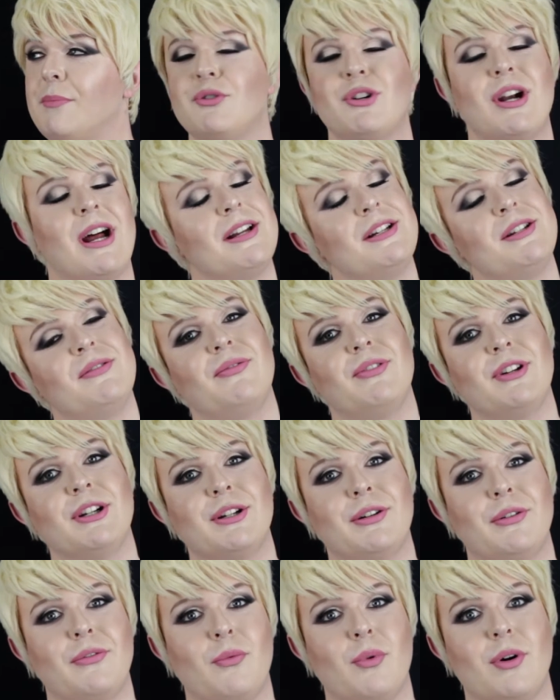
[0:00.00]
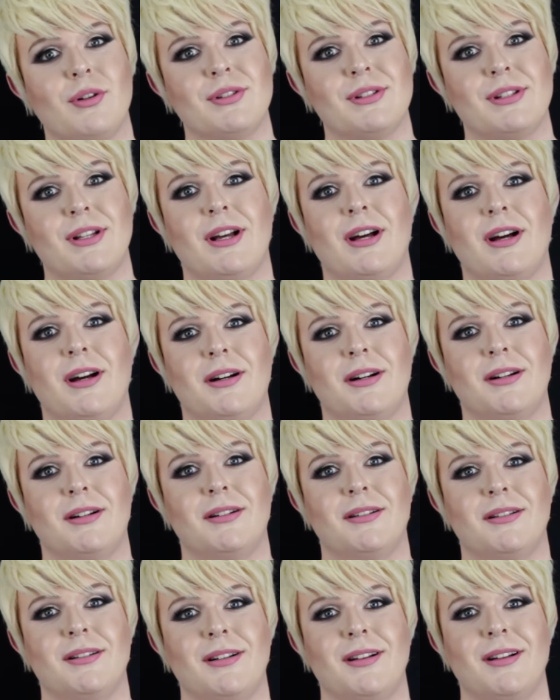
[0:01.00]
trying to think of ones that
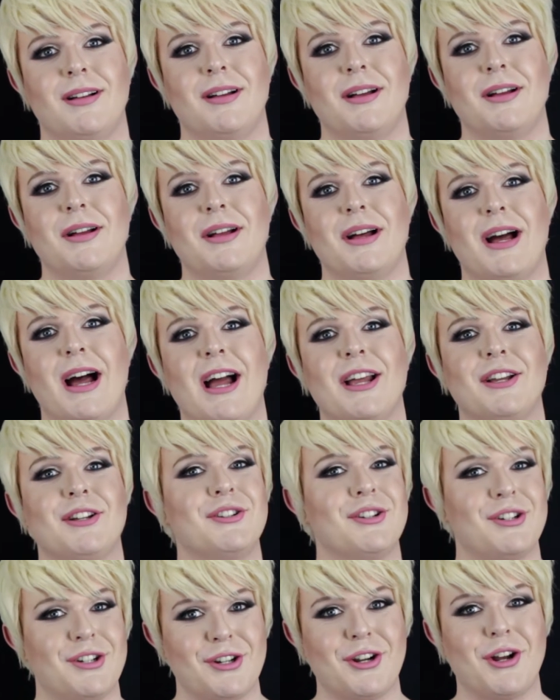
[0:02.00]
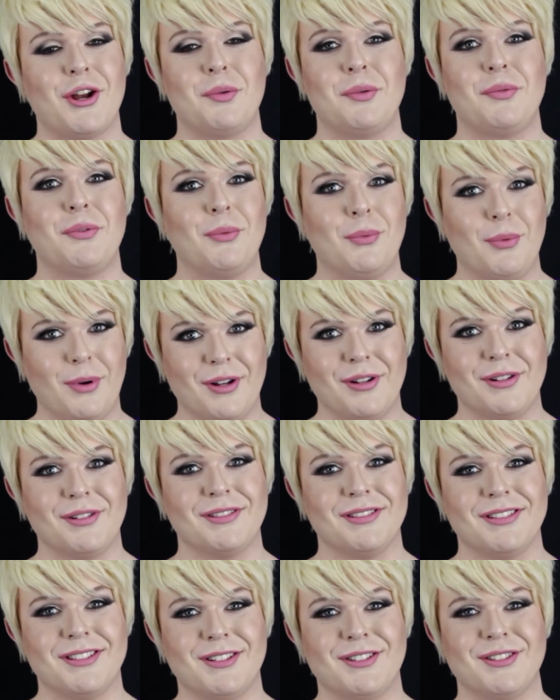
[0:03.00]
I can share with the
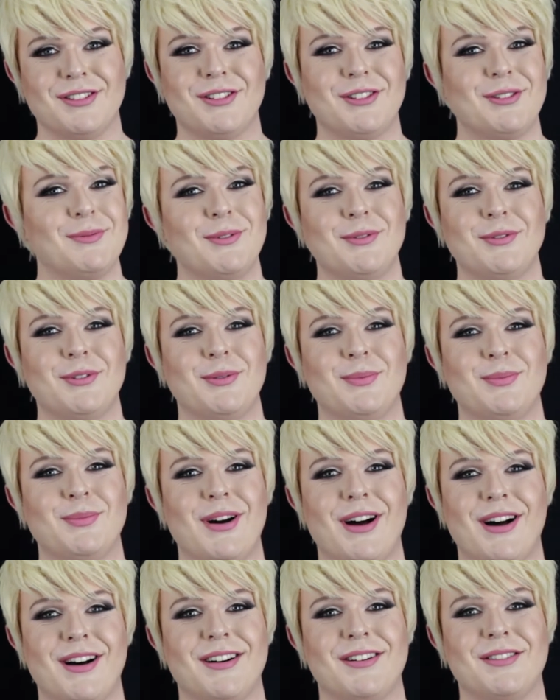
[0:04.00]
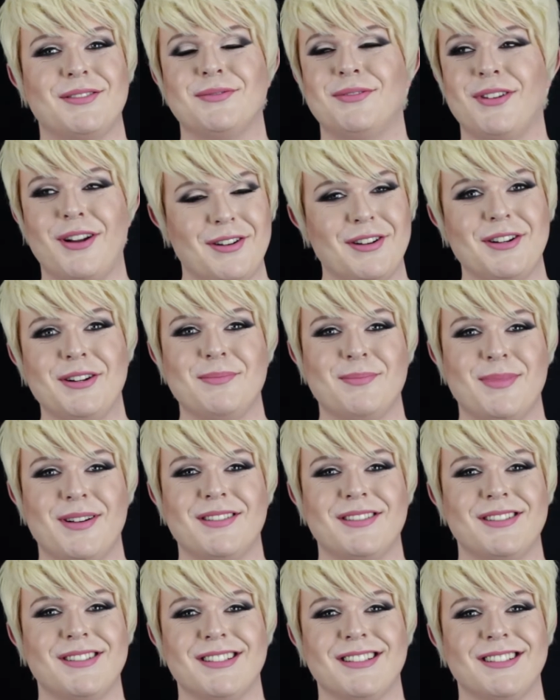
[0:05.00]
world, because some of them are very
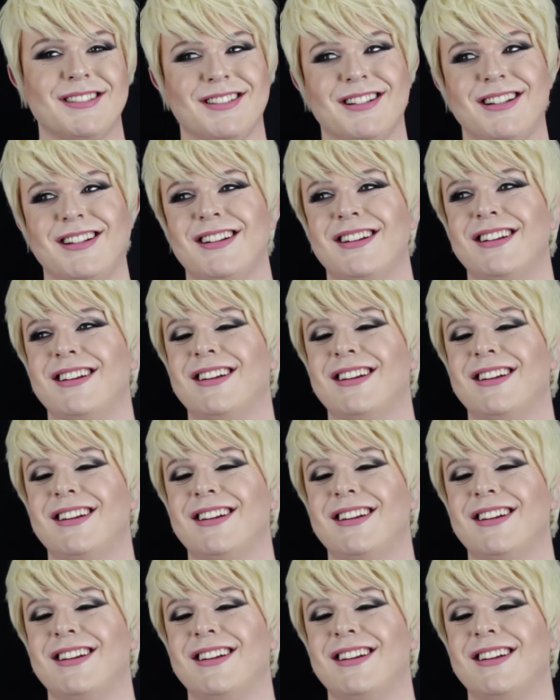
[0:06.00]
embarrassing.